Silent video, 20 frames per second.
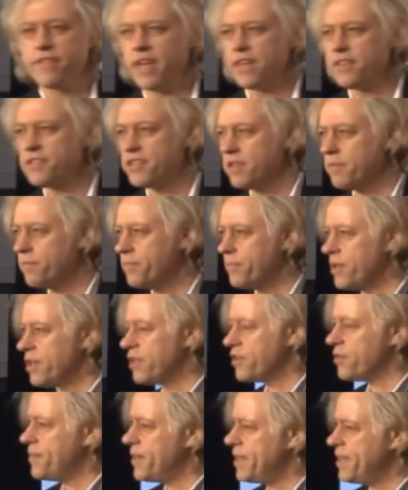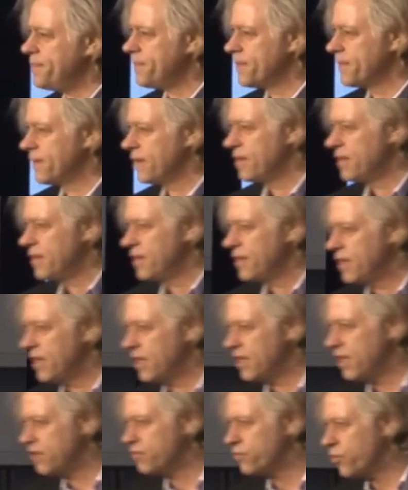That didn't bother me.
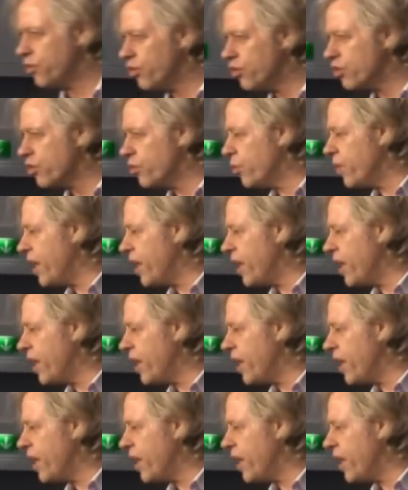And I'd walk